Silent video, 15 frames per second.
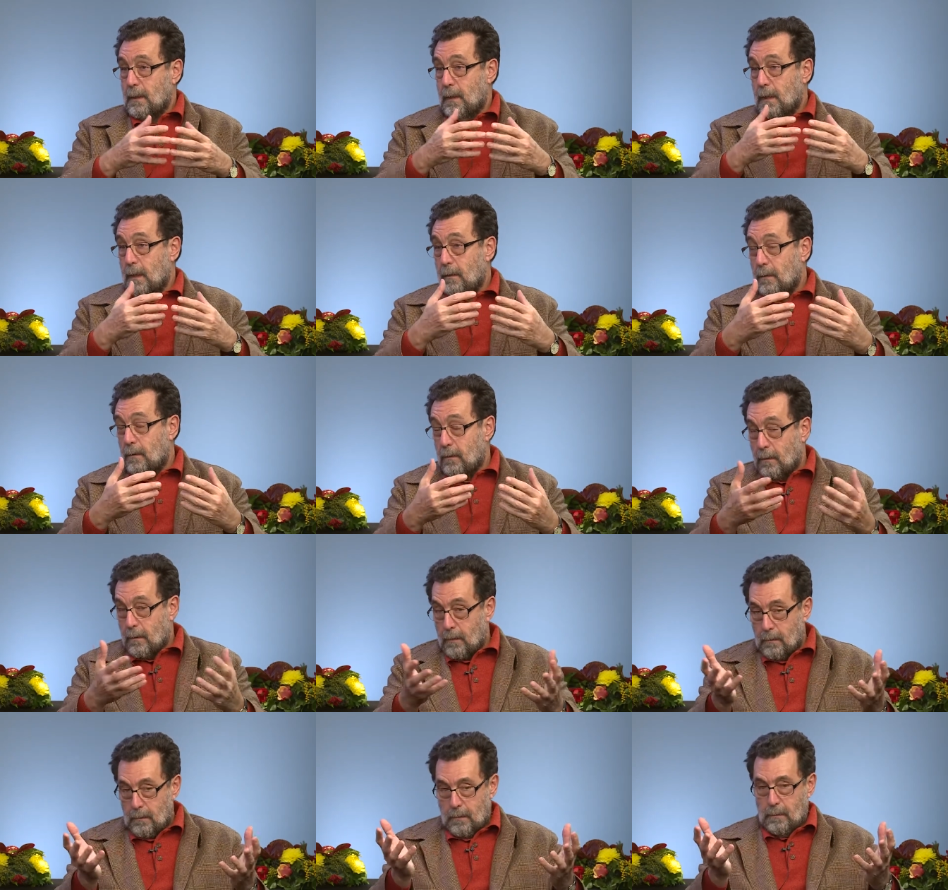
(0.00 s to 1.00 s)
and
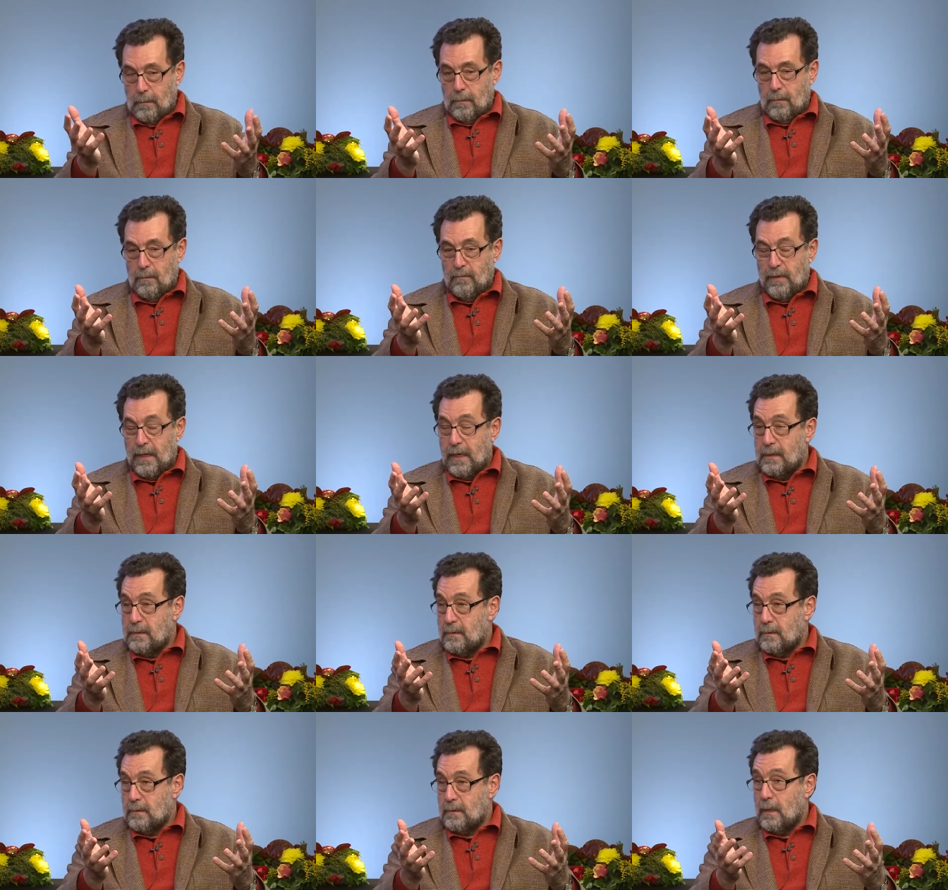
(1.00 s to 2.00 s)
the
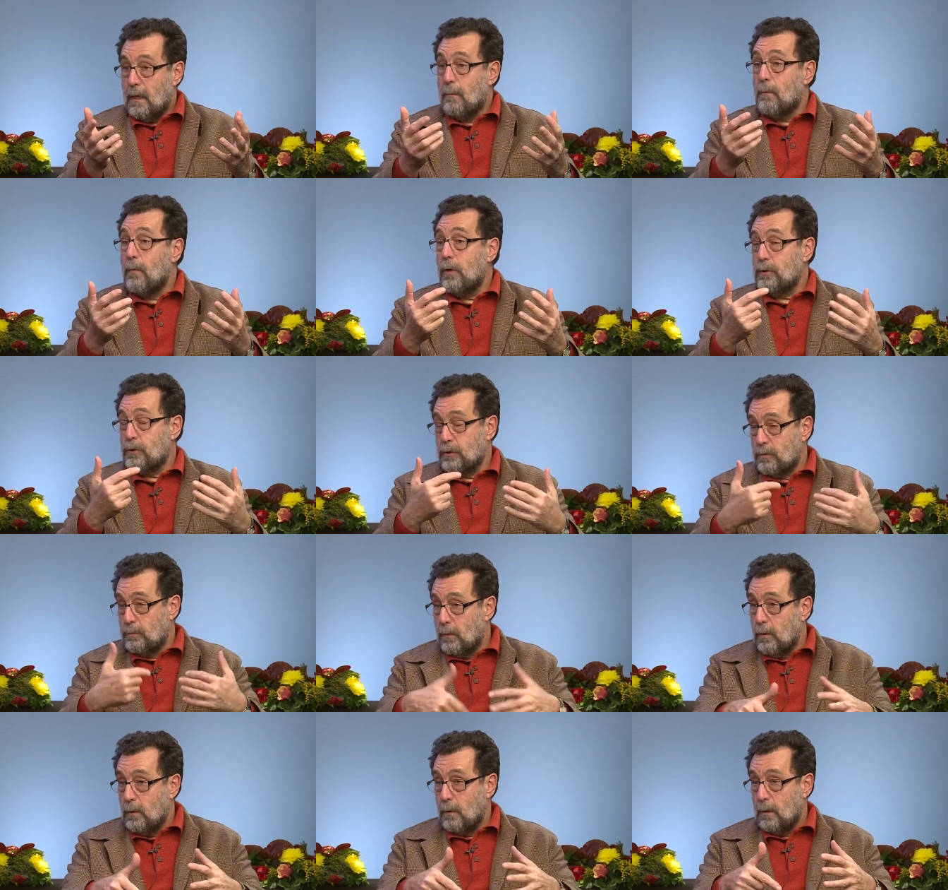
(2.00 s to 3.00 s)
devices are much
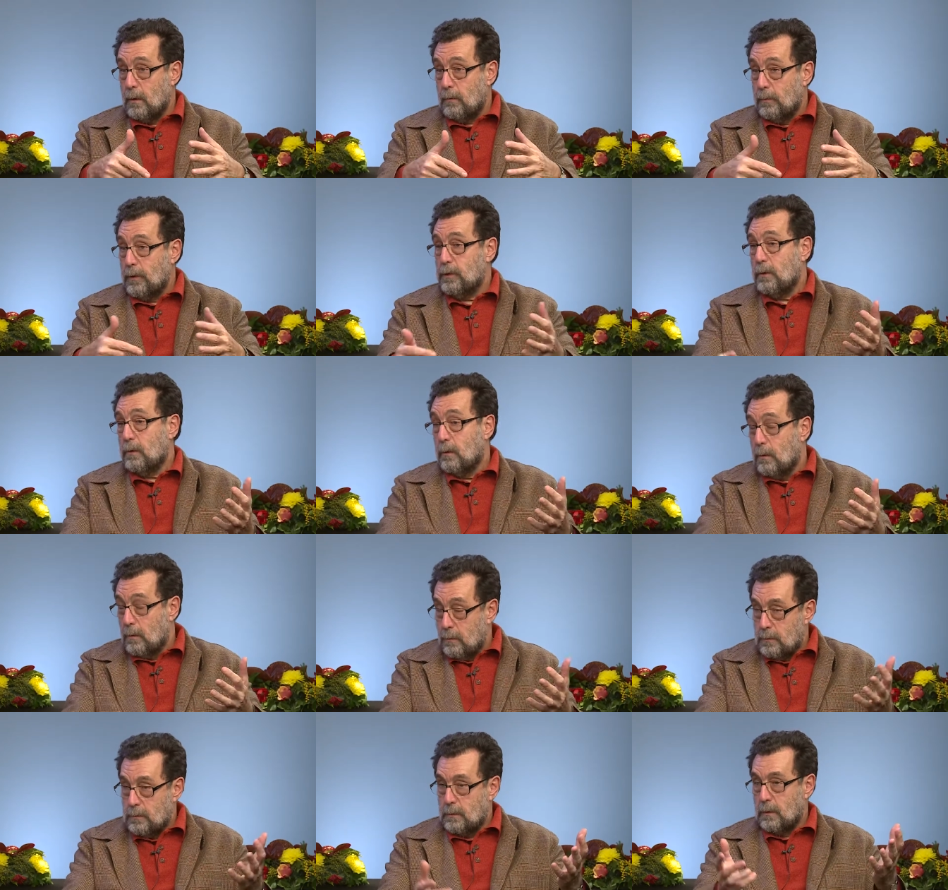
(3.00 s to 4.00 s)
smaller, which
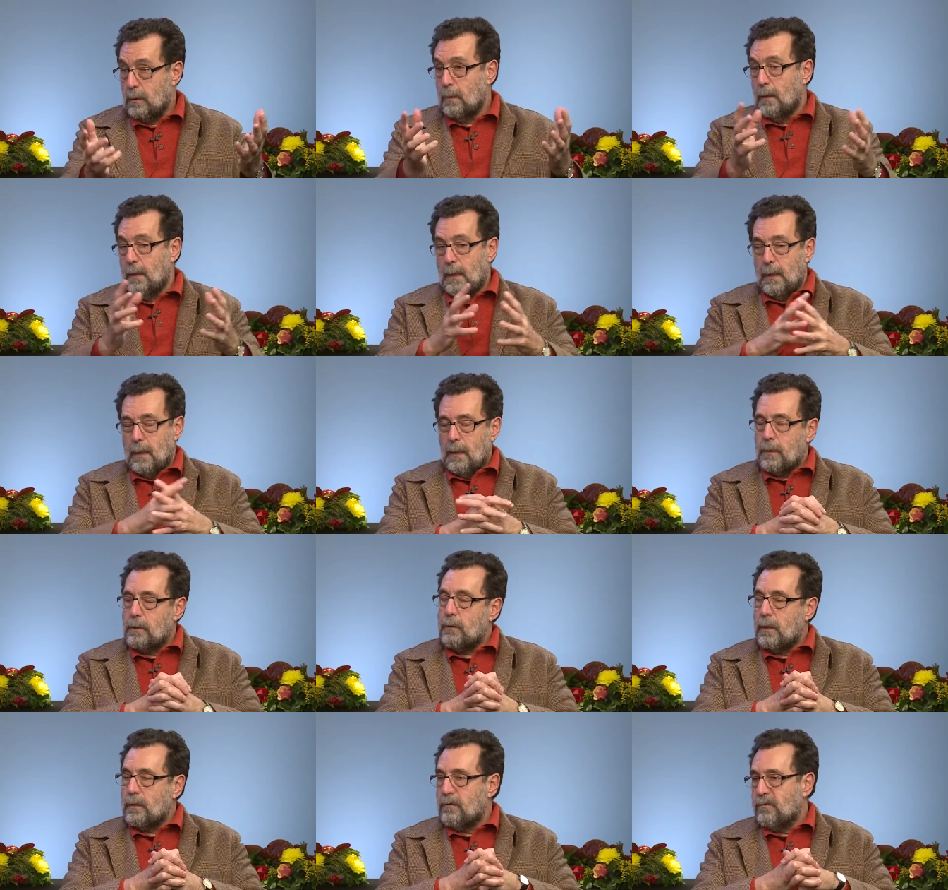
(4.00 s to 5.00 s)
allows uh,
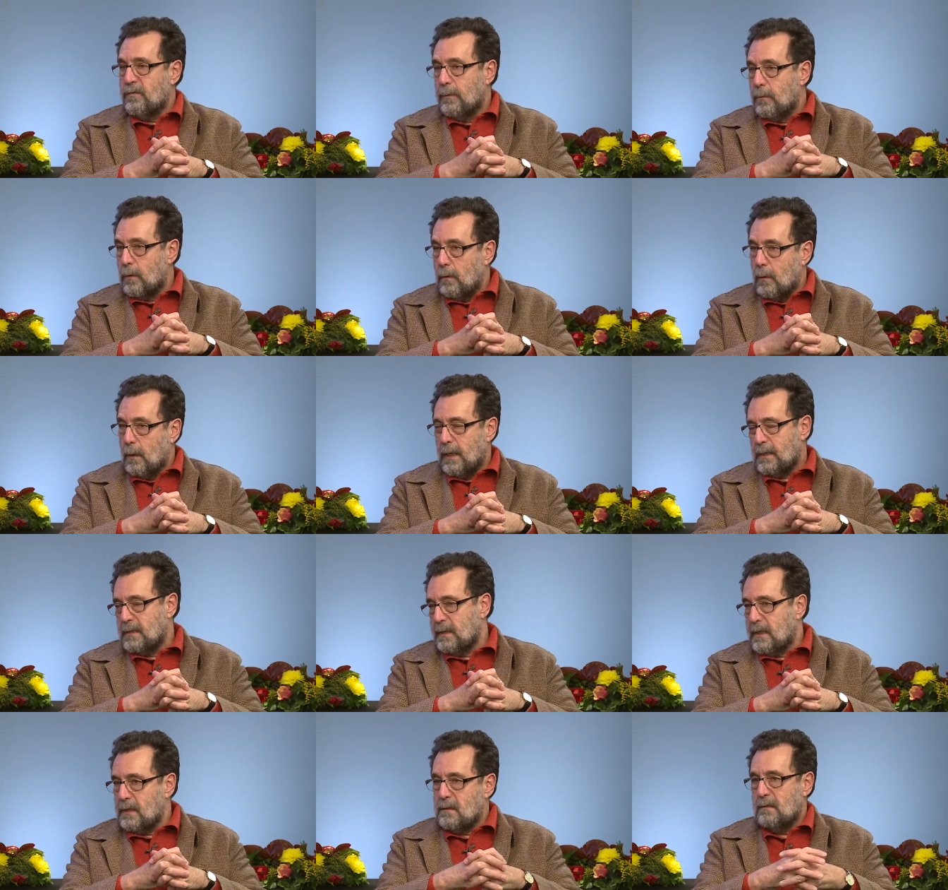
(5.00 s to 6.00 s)
transfemoral
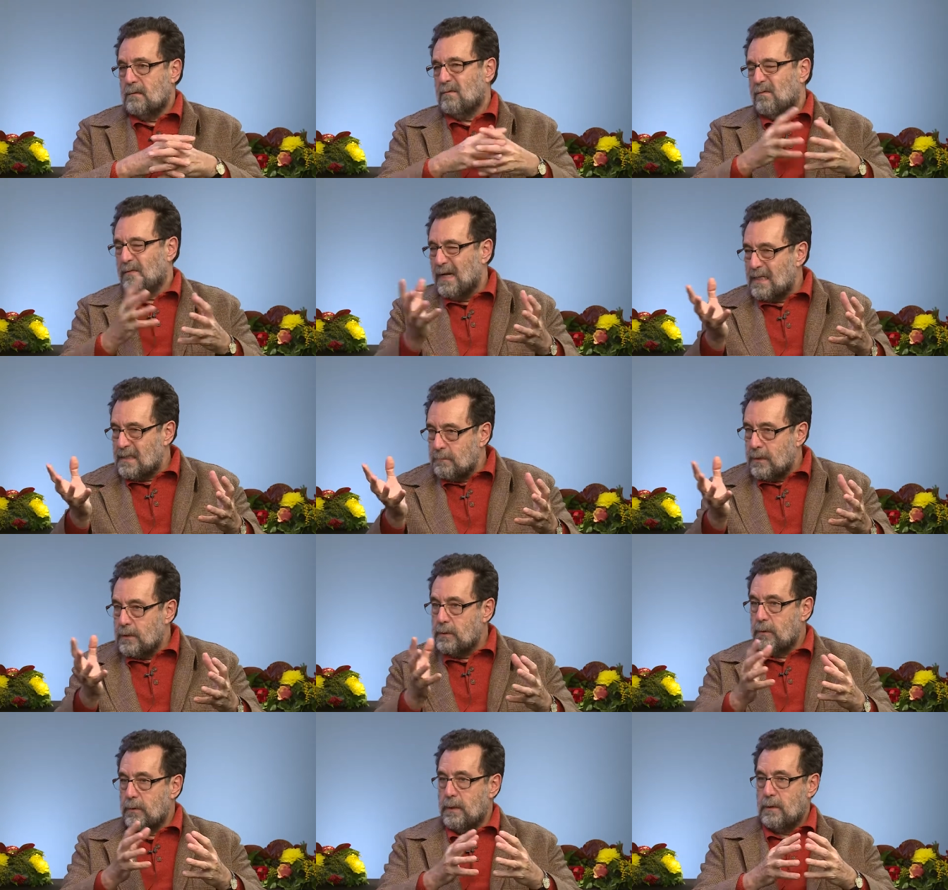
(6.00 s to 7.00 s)
access in the vast
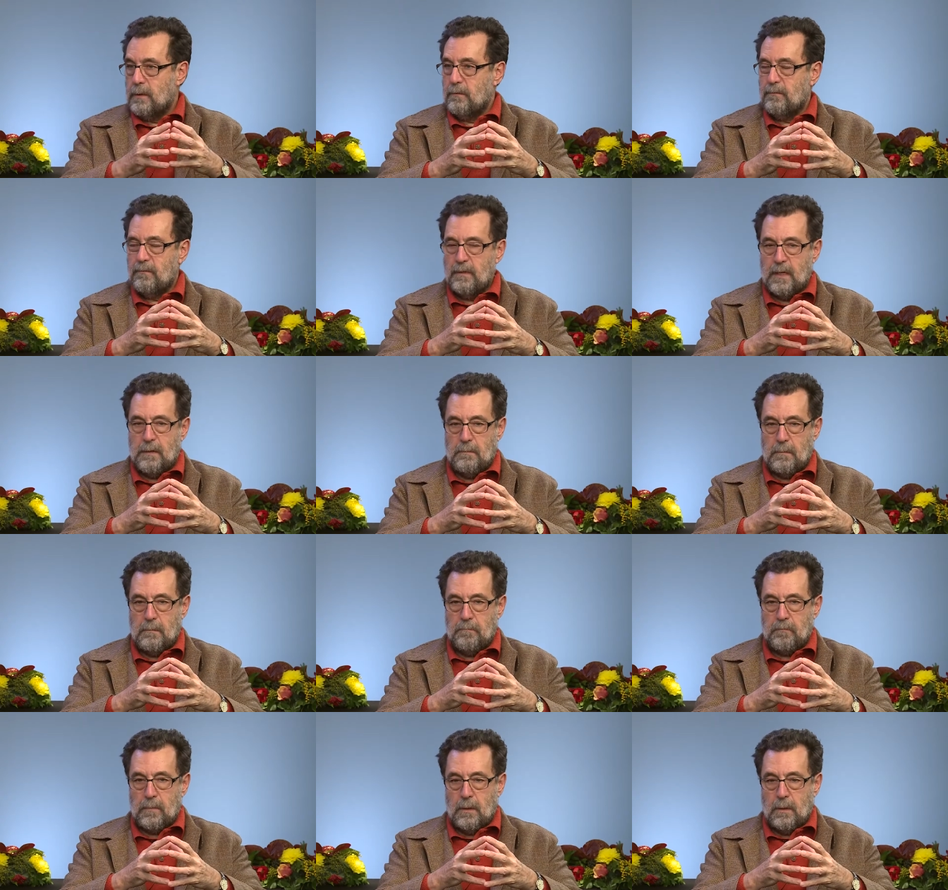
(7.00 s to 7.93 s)
majority of them.